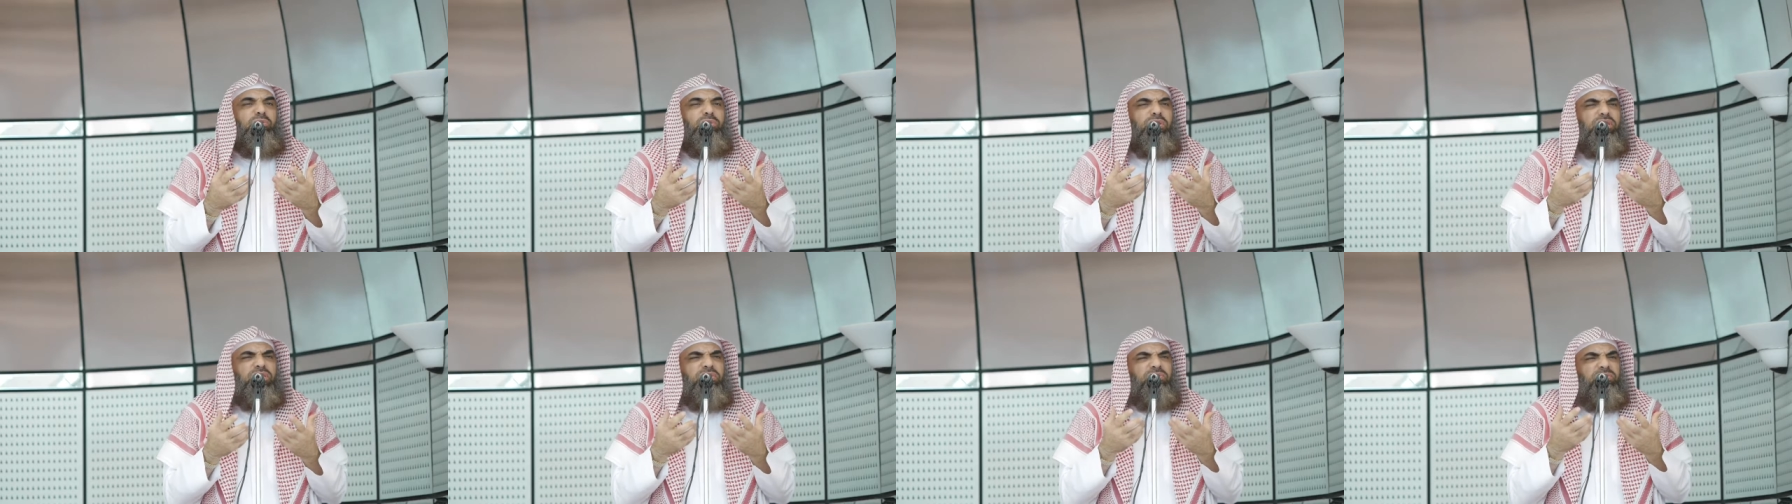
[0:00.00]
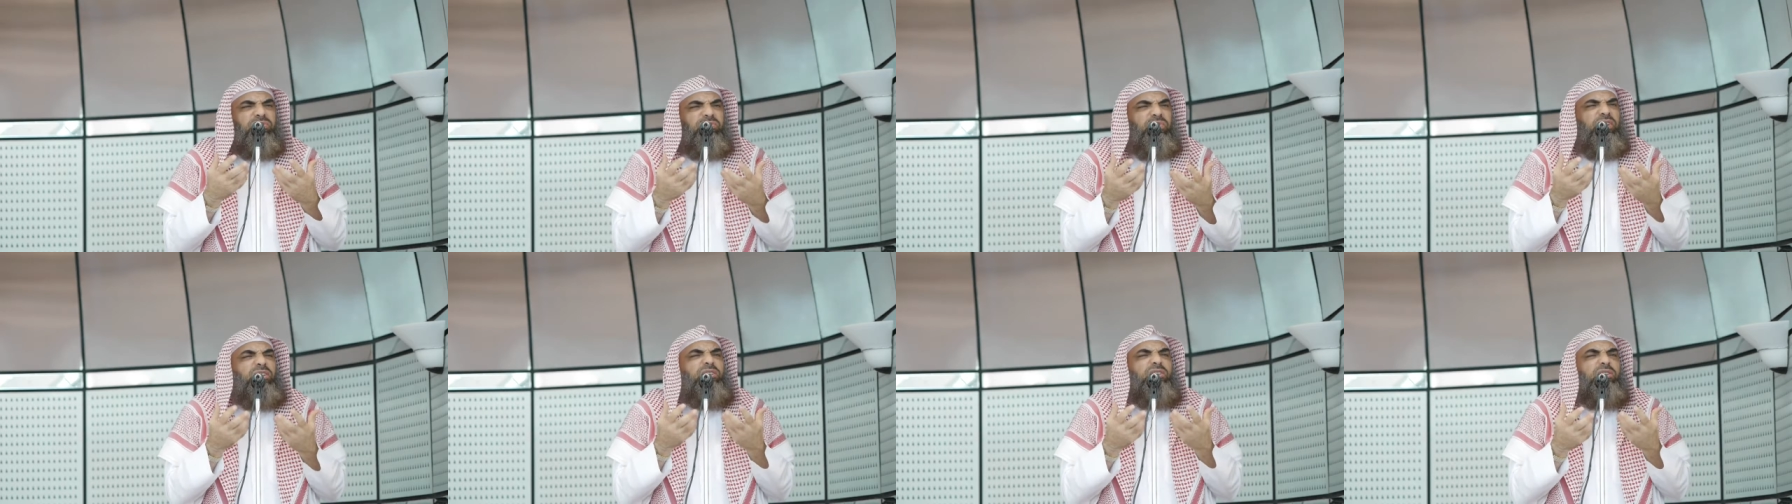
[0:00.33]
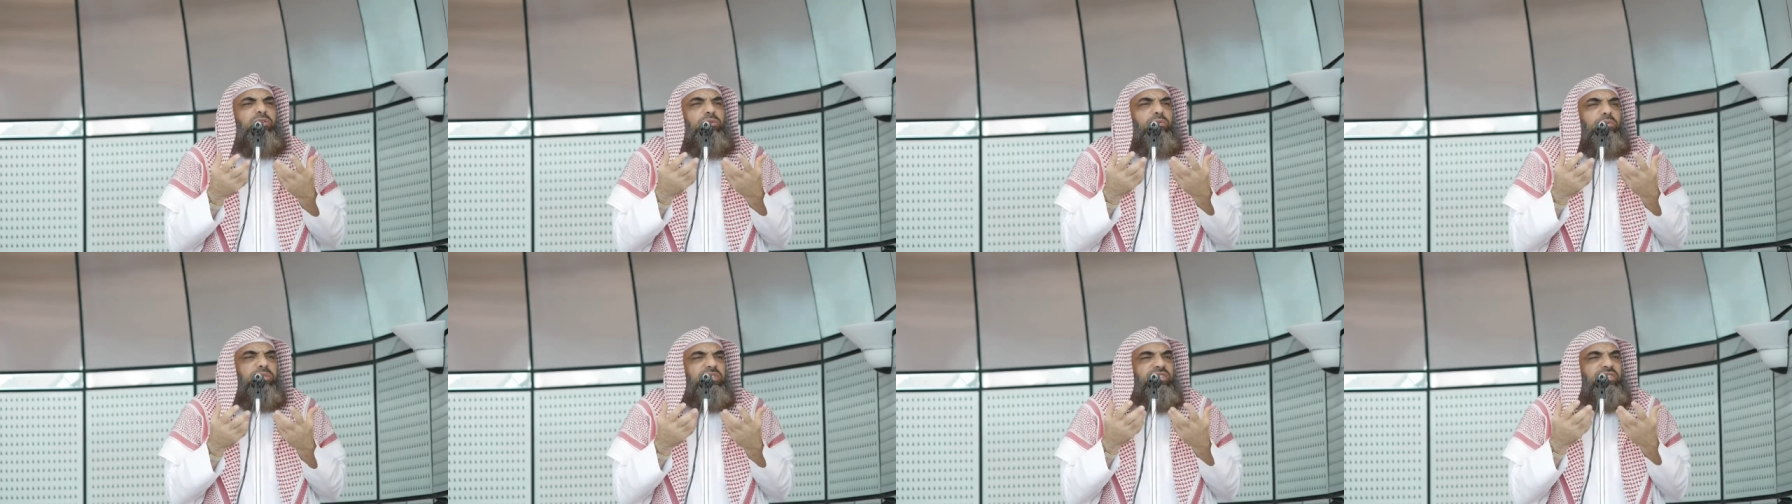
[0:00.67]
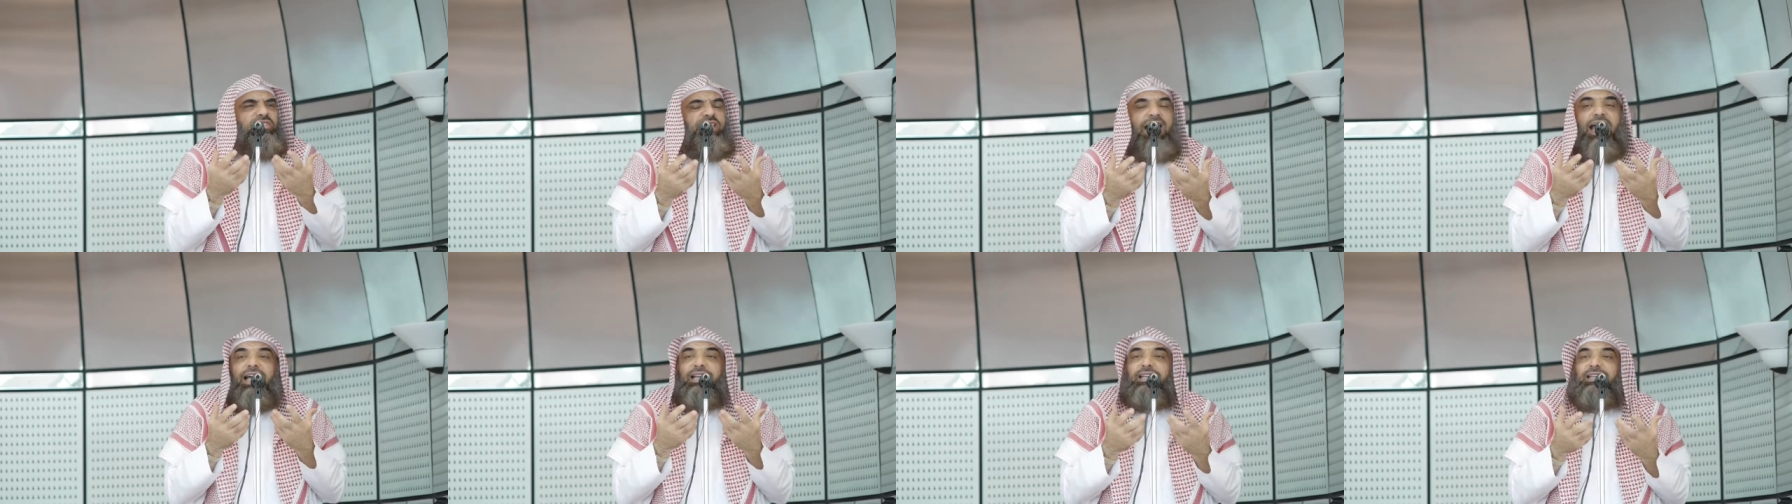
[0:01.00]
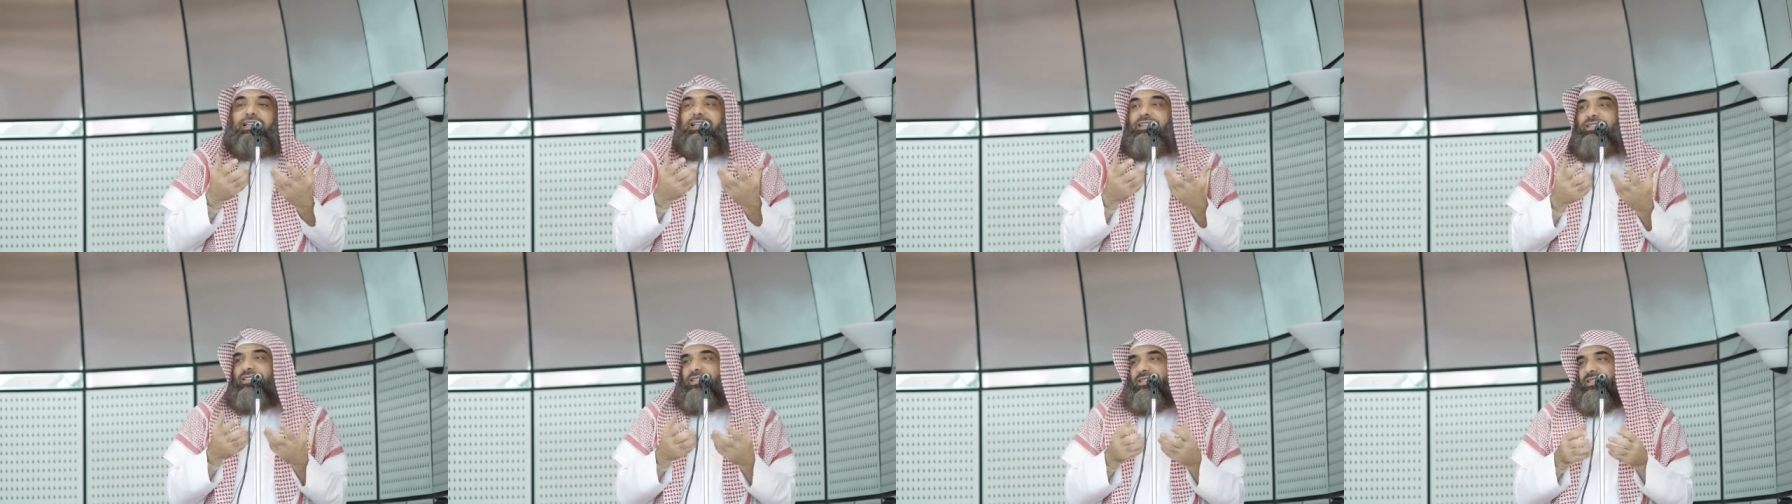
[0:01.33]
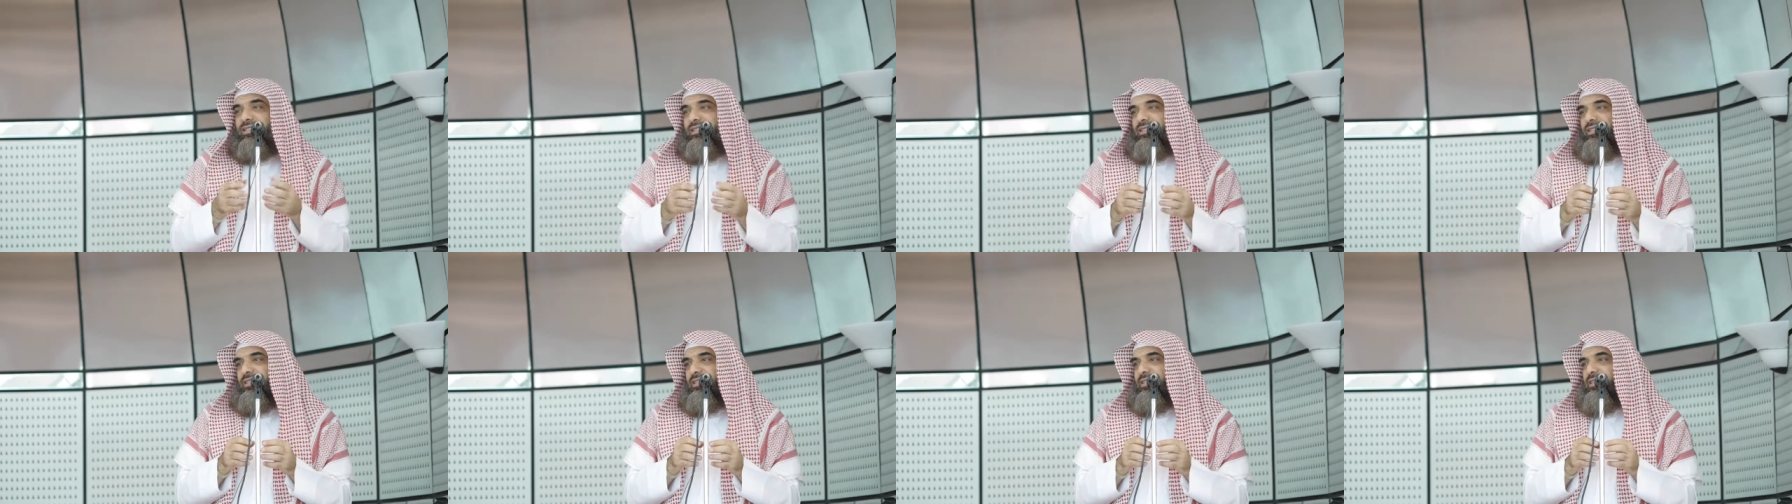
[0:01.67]
was filled with
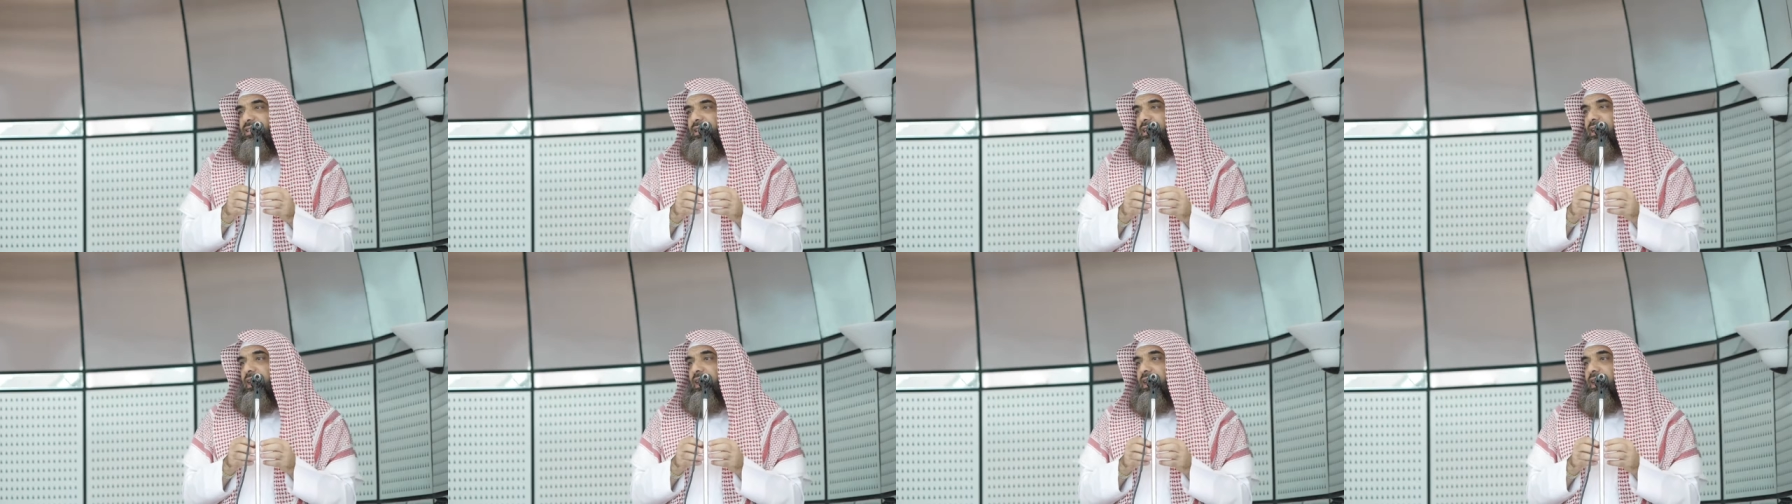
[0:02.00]
sadness.